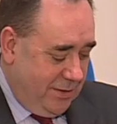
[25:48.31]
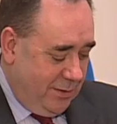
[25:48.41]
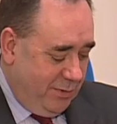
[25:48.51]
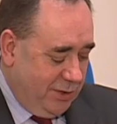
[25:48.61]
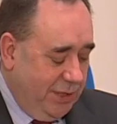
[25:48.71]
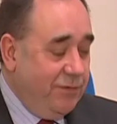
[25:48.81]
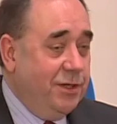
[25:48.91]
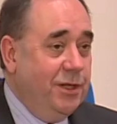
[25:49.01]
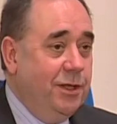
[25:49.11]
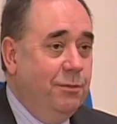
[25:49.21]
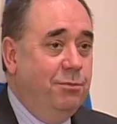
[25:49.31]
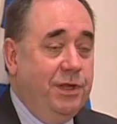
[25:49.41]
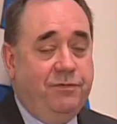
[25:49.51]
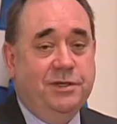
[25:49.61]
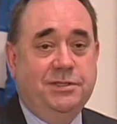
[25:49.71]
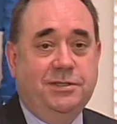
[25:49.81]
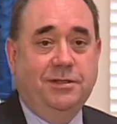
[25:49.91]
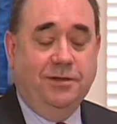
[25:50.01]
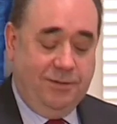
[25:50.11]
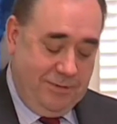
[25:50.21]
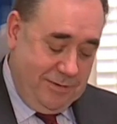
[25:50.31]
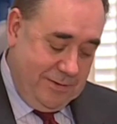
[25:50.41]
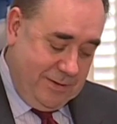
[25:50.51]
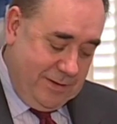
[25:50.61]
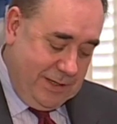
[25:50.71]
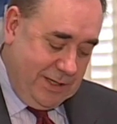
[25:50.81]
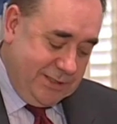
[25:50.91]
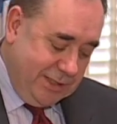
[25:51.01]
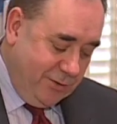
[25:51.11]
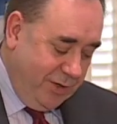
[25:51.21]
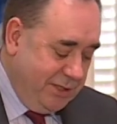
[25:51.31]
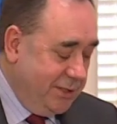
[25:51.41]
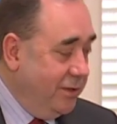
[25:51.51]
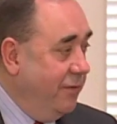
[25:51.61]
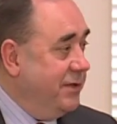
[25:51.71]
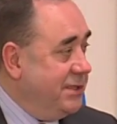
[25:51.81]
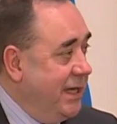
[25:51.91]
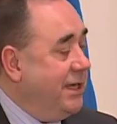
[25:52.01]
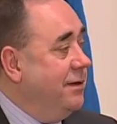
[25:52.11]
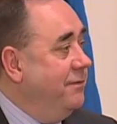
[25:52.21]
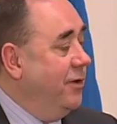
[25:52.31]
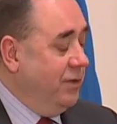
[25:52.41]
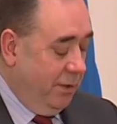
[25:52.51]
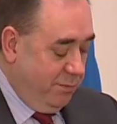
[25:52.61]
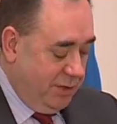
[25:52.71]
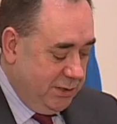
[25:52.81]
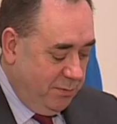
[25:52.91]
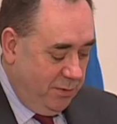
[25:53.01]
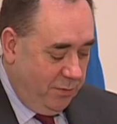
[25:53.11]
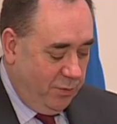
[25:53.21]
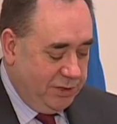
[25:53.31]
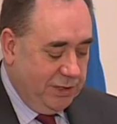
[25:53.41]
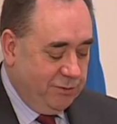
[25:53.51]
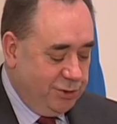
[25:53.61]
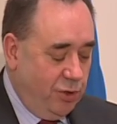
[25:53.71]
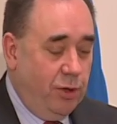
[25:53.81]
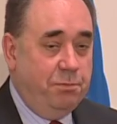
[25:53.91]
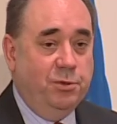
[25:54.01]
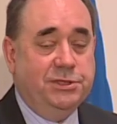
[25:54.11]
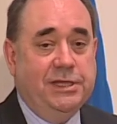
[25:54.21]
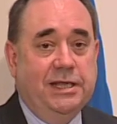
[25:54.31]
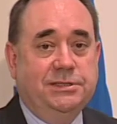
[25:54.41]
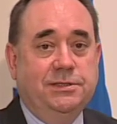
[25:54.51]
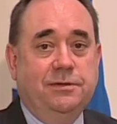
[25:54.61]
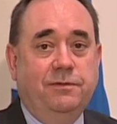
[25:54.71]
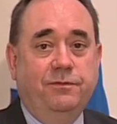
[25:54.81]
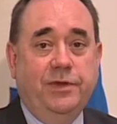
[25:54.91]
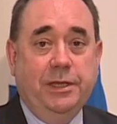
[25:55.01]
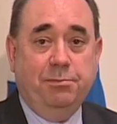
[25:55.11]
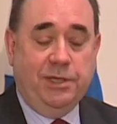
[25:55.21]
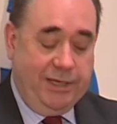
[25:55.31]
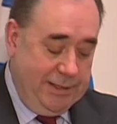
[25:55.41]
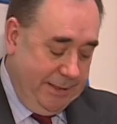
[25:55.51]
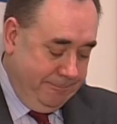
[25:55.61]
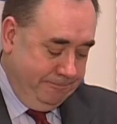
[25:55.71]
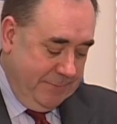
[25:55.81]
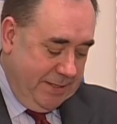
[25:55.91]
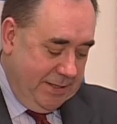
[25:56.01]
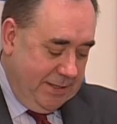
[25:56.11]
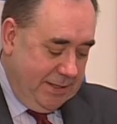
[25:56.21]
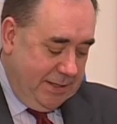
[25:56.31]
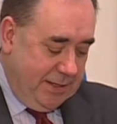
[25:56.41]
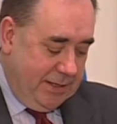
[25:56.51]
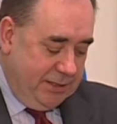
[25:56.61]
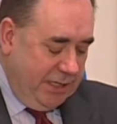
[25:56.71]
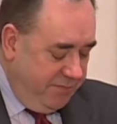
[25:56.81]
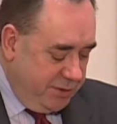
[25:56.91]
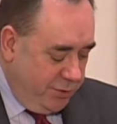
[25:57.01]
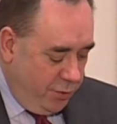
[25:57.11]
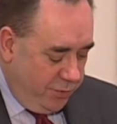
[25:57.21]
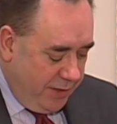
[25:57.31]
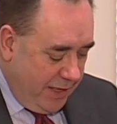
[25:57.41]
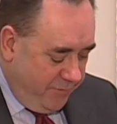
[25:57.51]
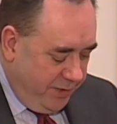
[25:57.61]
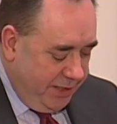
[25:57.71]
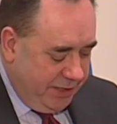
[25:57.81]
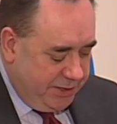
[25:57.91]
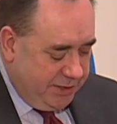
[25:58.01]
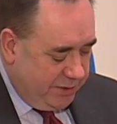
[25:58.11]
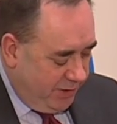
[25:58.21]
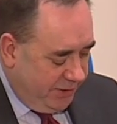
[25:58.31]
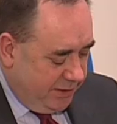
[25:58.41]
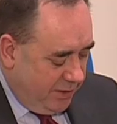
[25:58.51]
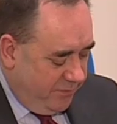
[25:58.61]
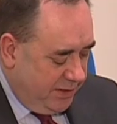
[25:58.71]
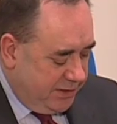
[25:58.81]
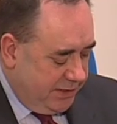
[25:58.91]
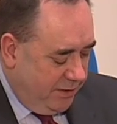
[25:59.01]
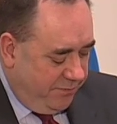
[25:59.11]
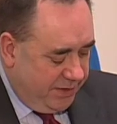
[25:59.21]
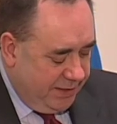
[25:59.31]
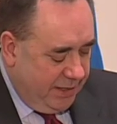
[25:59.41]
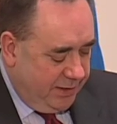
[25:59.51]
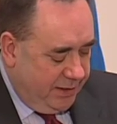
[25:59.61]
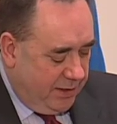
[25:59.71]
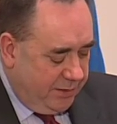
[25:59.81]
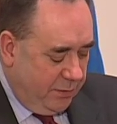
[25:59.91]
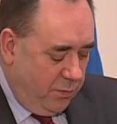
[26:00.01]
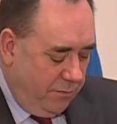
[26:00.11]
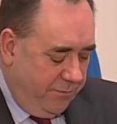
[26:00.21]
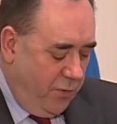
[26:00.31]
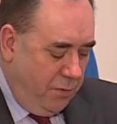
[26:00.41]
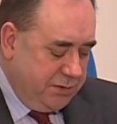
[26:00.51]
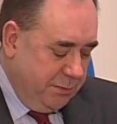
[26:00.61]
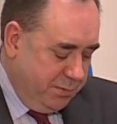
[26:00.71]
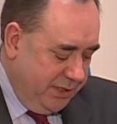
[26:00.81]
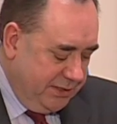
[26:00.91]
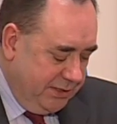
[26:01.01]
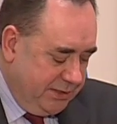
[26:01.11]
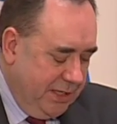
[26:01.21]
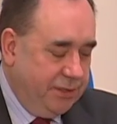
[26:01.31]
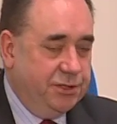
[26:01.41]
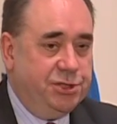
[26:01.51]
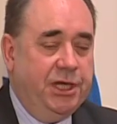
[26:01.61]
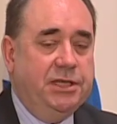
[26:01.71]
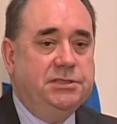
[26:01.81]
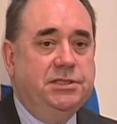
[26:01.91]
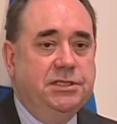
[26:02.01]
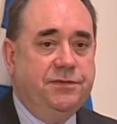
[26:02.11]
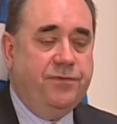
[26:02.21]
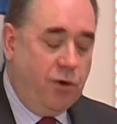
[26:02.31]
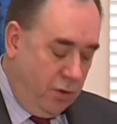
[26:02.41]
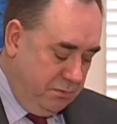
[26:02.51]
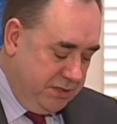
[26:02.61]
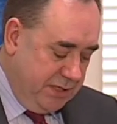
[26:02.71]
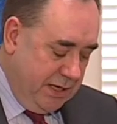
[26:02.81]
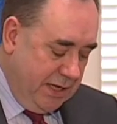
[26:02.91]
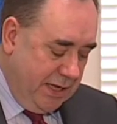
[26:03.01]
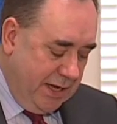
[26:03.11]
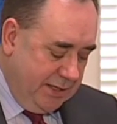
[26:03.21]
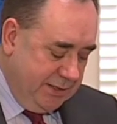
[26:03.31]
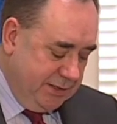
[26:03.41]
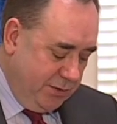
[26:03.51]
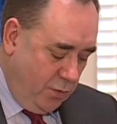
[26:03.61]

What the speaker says: Because even the briefest consideration of the second founding principle, on which I'll draw, puts the answer very plainly. Jefferson wrote that every nation has a right to govern itself internally under what forms it pleases and to change these forms at its